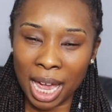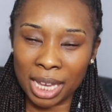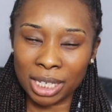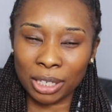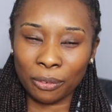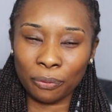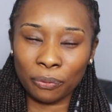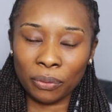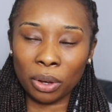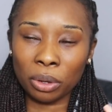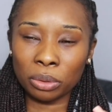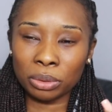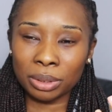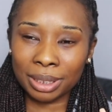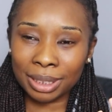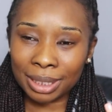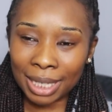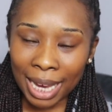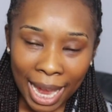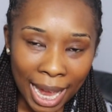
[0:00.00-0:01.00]
I just
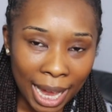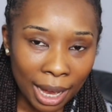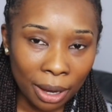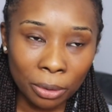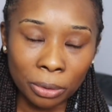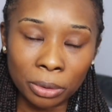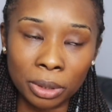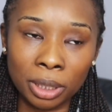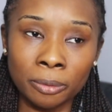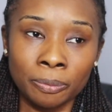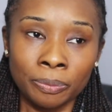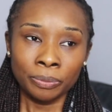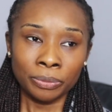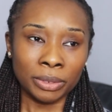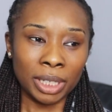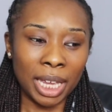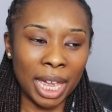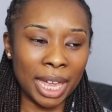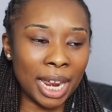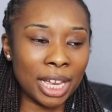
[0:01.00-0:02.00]
felt down,
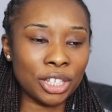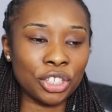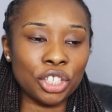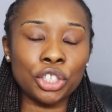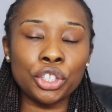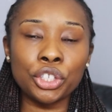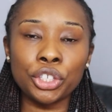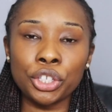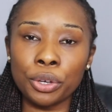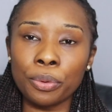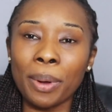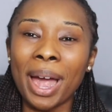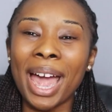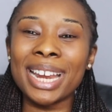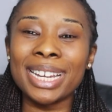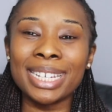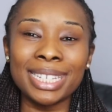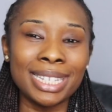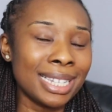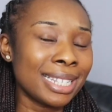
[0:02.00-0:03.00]
and I just knew
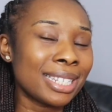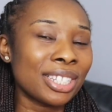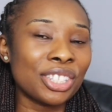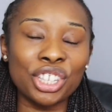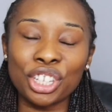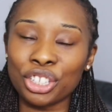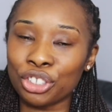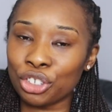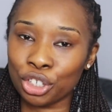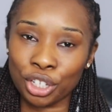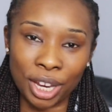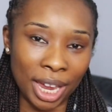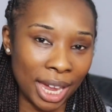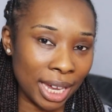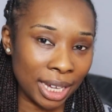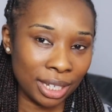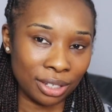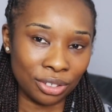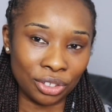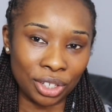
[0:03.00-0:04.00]
I needed a
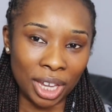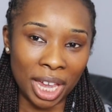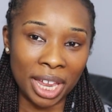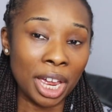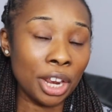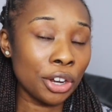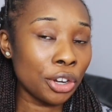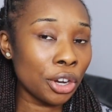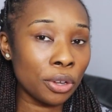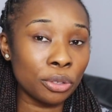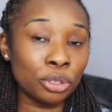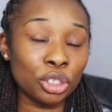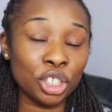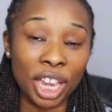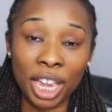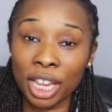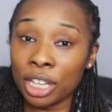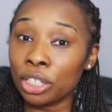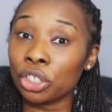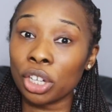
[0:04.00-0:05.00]
change. And I know
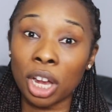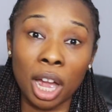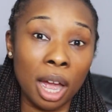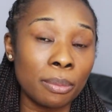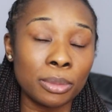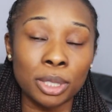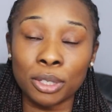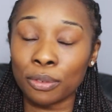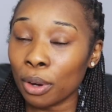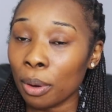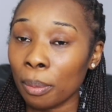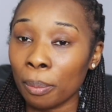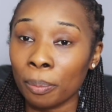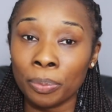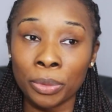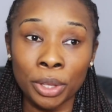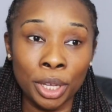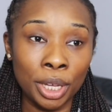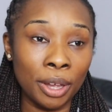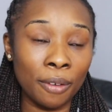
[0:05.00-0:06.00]
change comes from
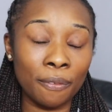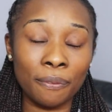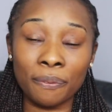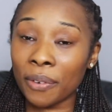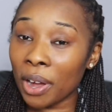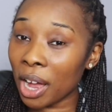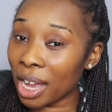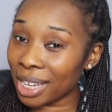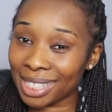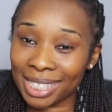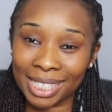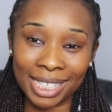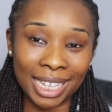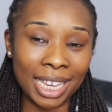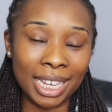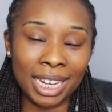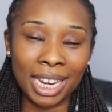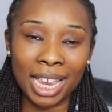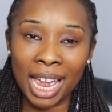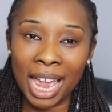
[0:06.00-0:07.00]

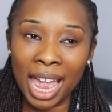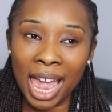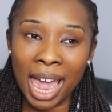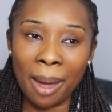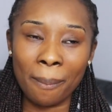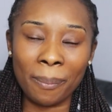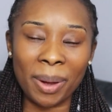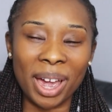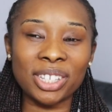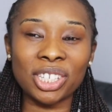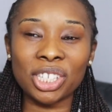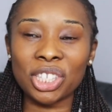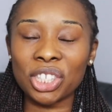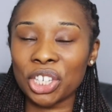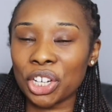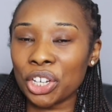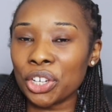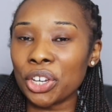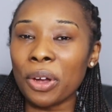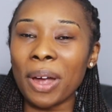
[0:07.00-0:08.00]
fasting, but I just
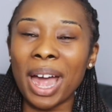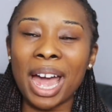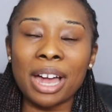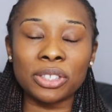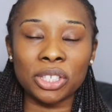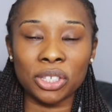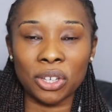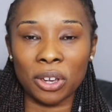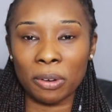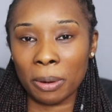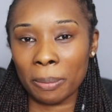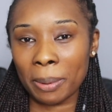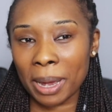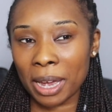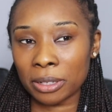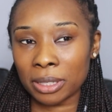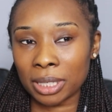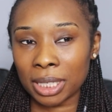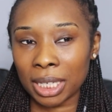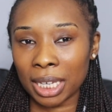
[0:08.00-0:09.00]
didn't know how to go
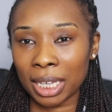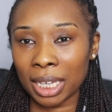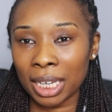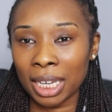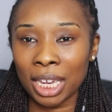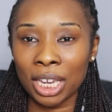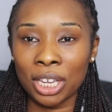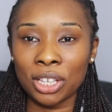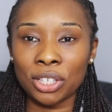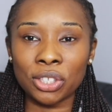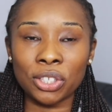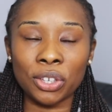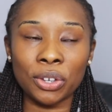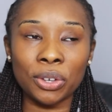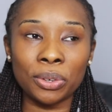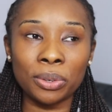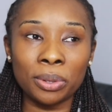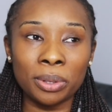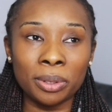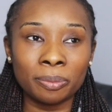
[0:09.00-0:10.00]
about it.
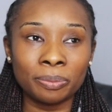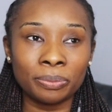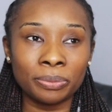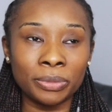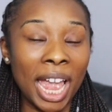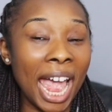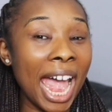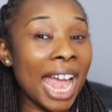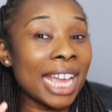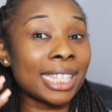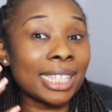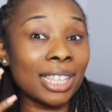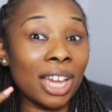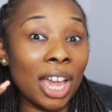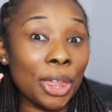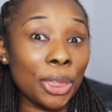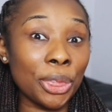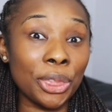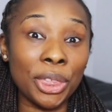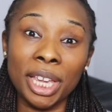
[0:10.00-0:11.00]
So I
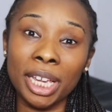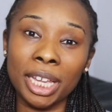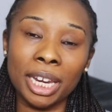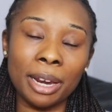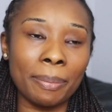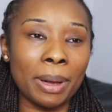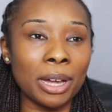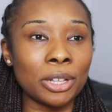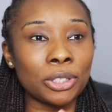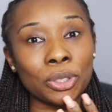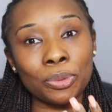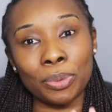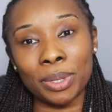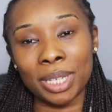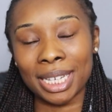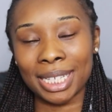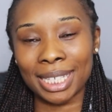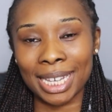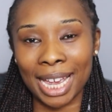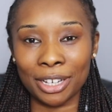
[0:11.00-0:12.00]
started thinking about
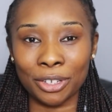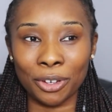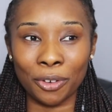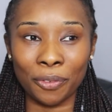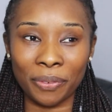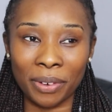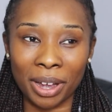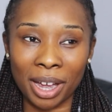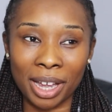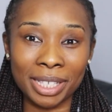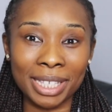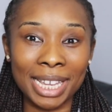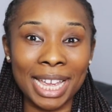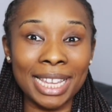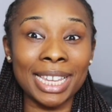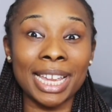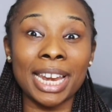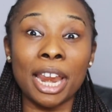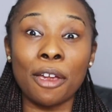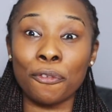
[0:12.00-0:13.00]
doing the Daniel fast,
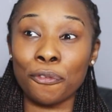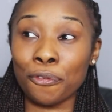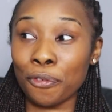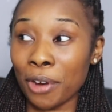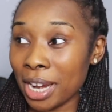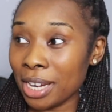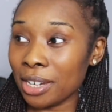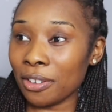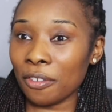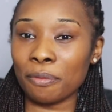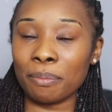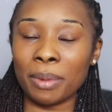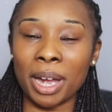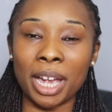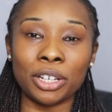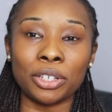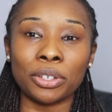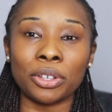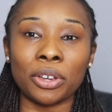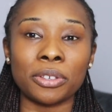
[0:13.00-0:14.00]
and then a friend of
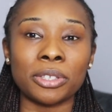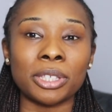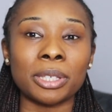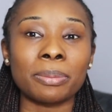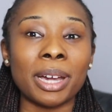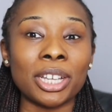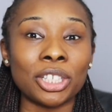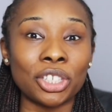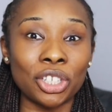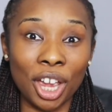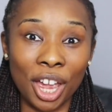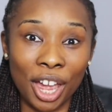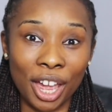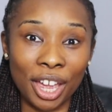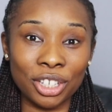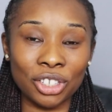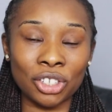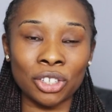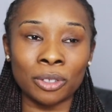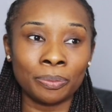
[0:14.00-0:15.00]
mine who goes to my
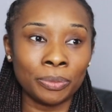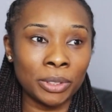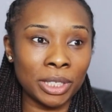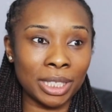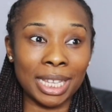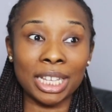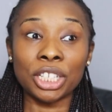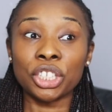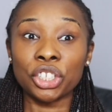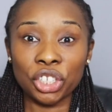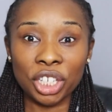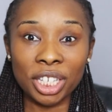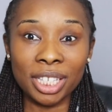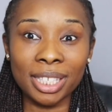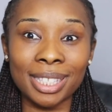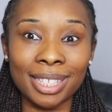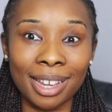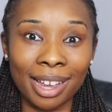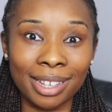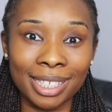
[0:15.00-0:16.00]
church said
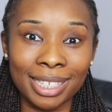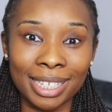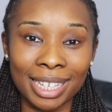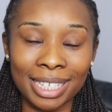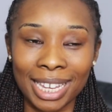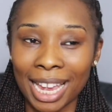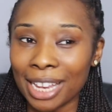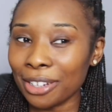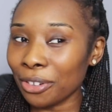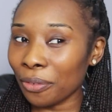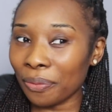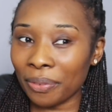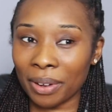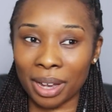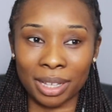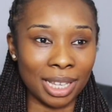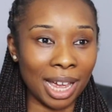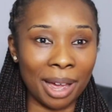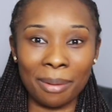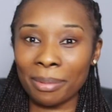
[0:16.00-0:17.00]
she's starting the Daniel
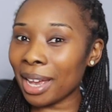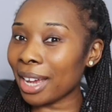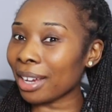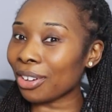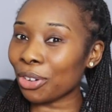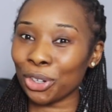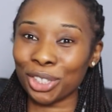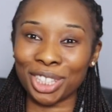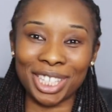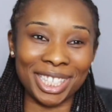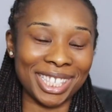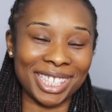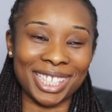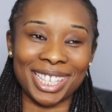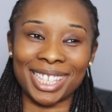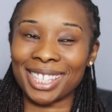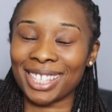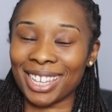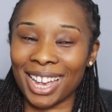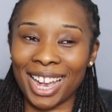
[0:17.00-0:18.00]
fast. I'm like, God, this is
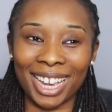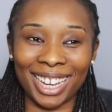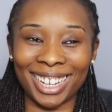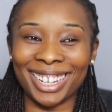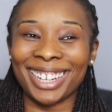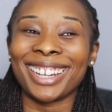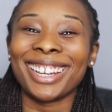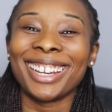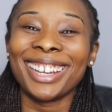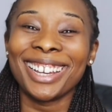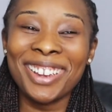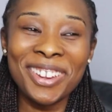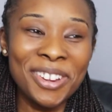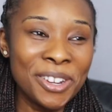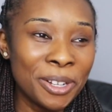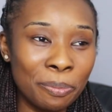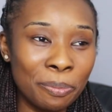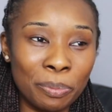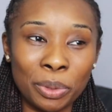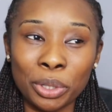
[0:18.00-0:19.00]
a sign.
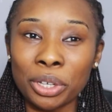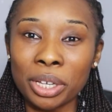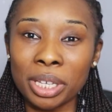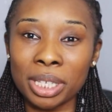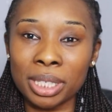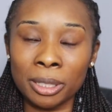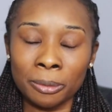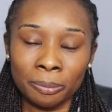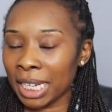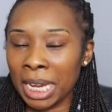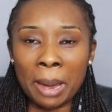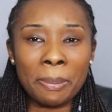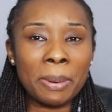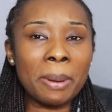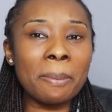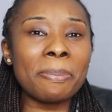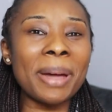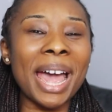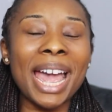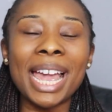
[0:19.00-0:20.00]
Because I've
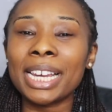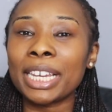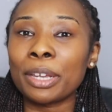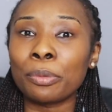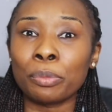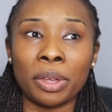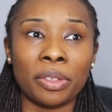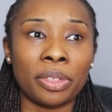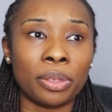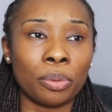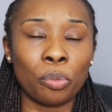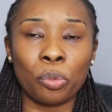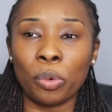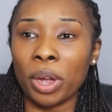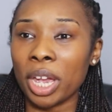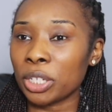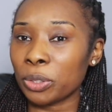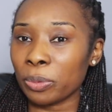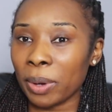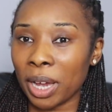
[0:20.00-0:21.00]
been battling with,
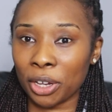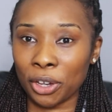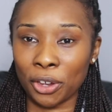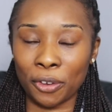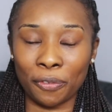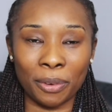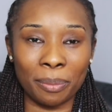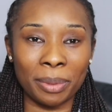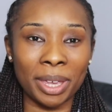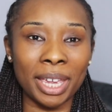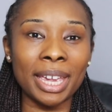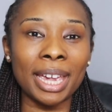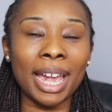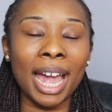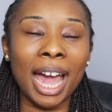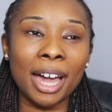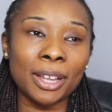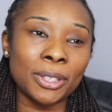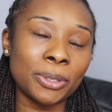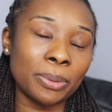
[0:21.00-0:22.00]
where do I go from here?
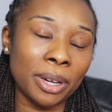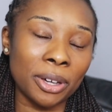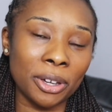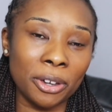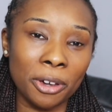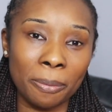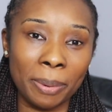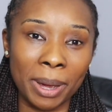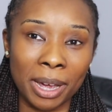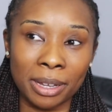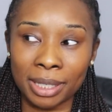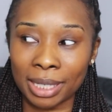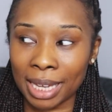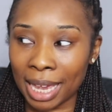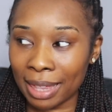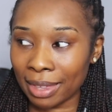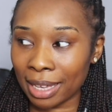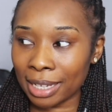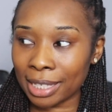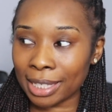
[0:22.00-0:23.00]
How do I go about
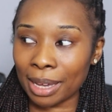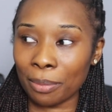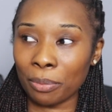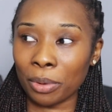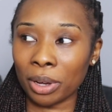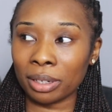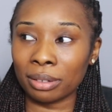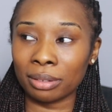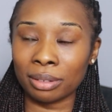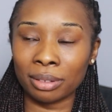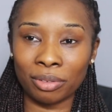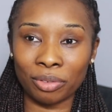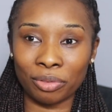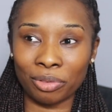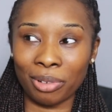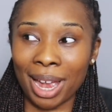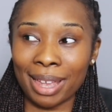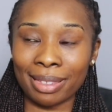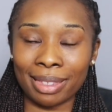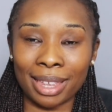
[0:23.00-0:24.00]
it? And then someone
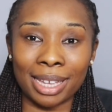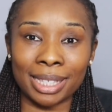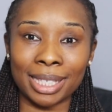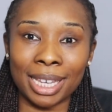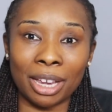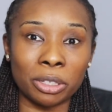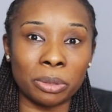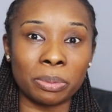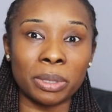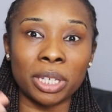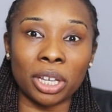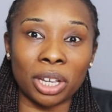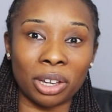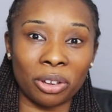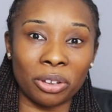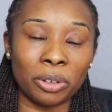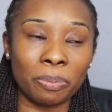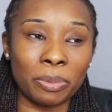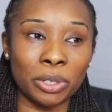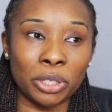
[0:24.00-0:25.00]
right there tells me they're
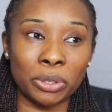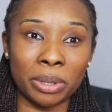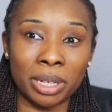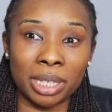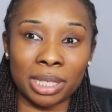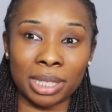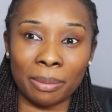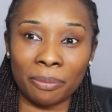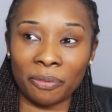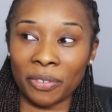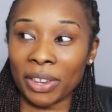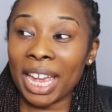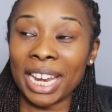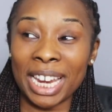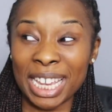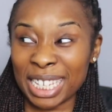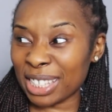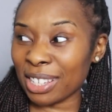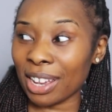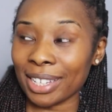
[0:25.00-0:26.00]
going to be doing something,
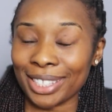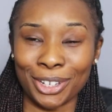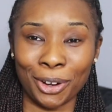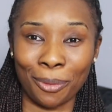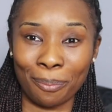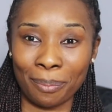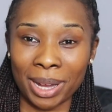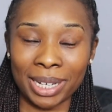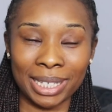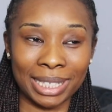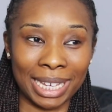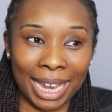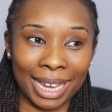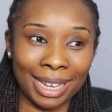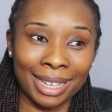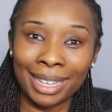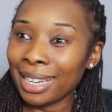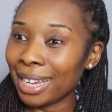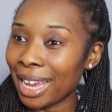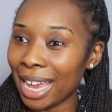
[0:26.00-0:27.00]
and they're starting on
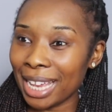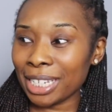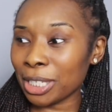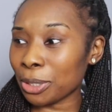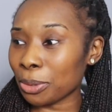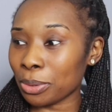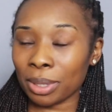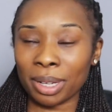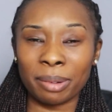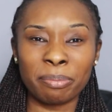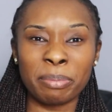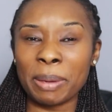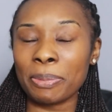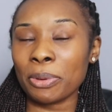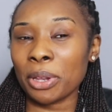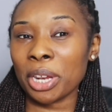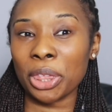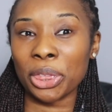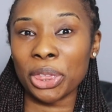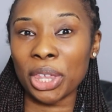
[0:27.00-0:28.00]
Monday. And this was
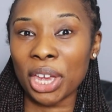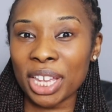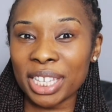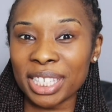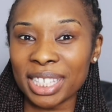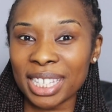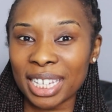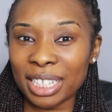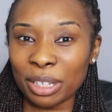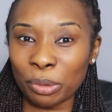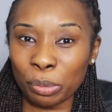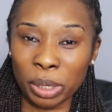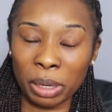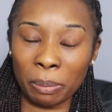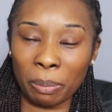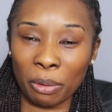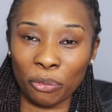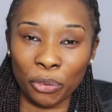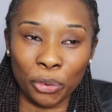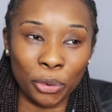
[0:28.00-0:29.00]
maybe on a Thursday the
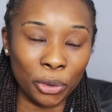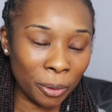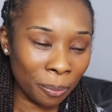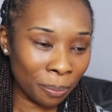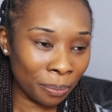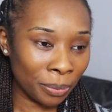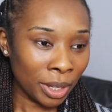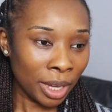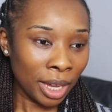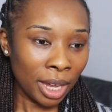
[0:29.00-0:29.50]
week before.